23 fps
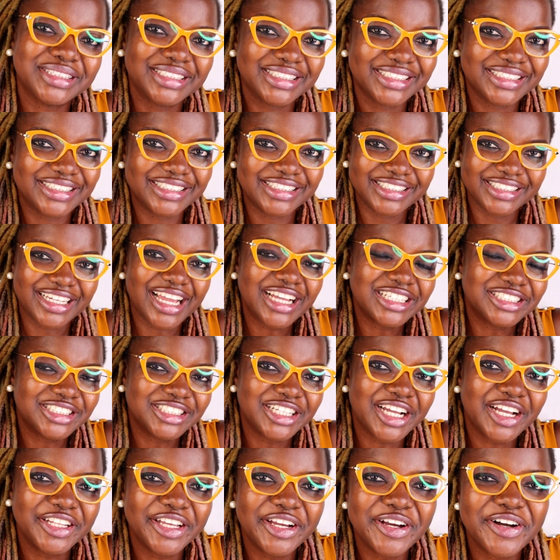this
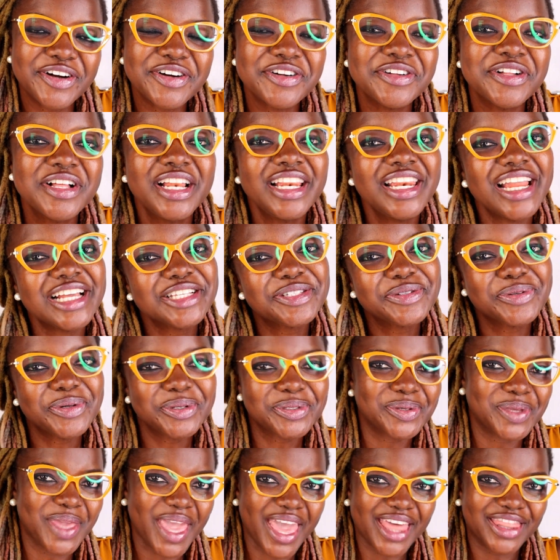channel. Let's grow
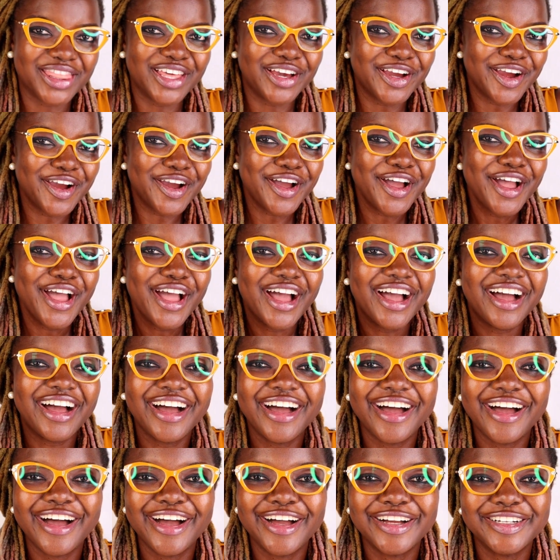together,
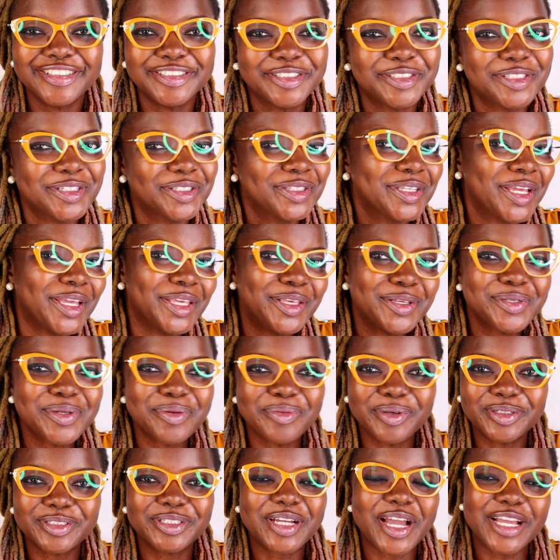and thank you so
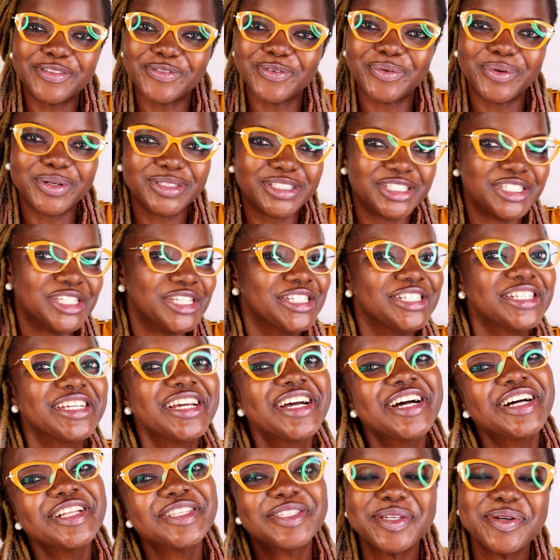much, guys, for watching.
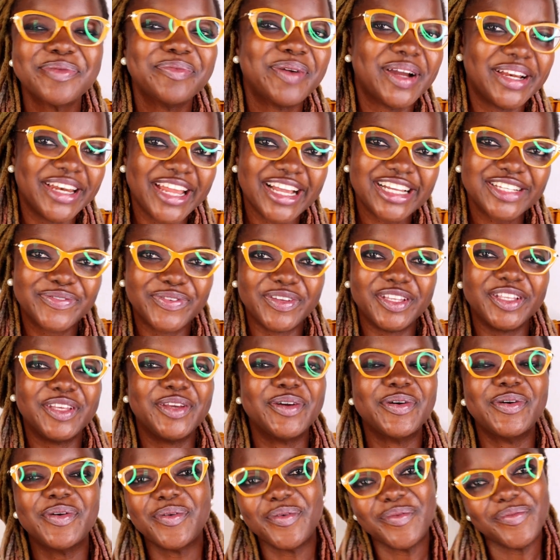Till my next
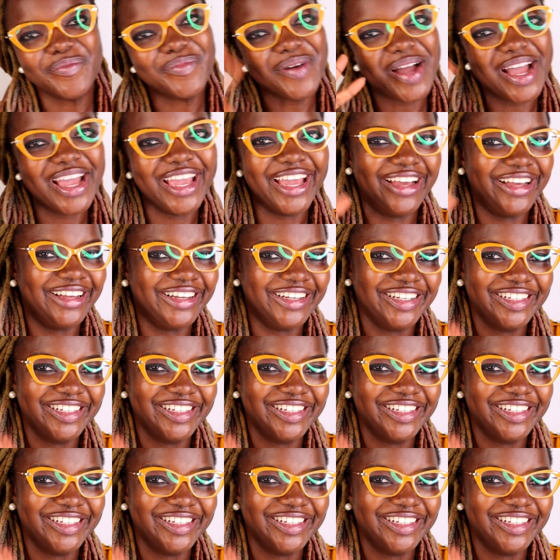video. Bye.